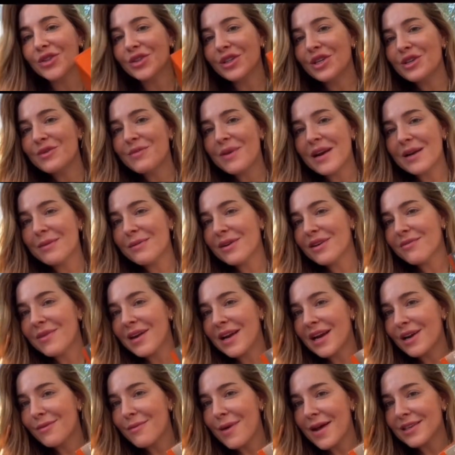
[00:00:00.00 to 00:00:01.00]
reminded me of my
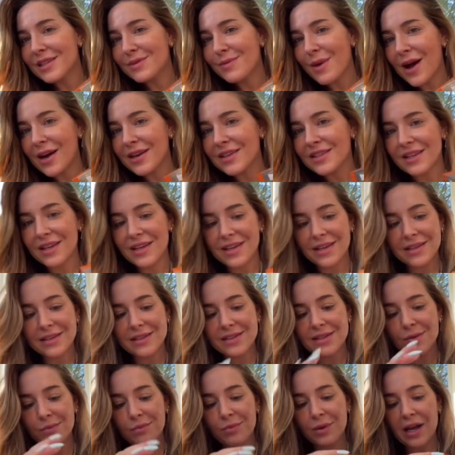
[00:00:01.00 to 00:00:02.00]
Hermes boxes,
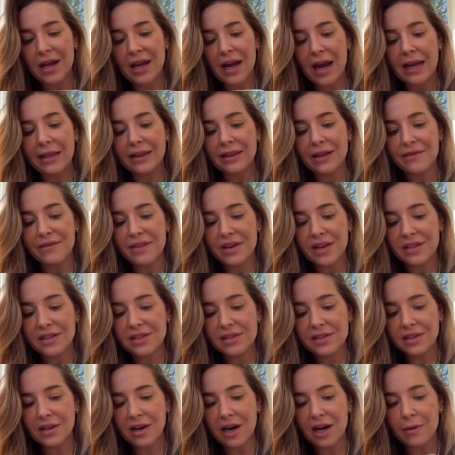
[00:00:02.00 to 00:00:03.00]
but I love that it's a
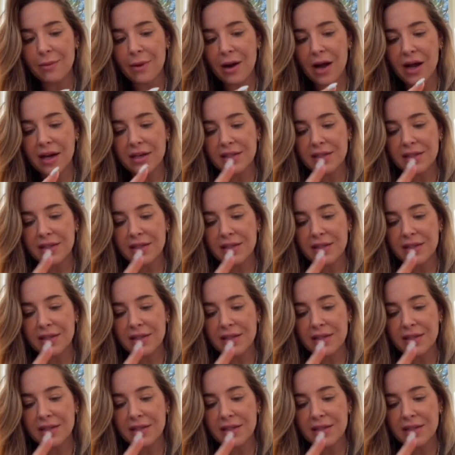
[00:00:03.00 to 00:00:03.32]
cigar box.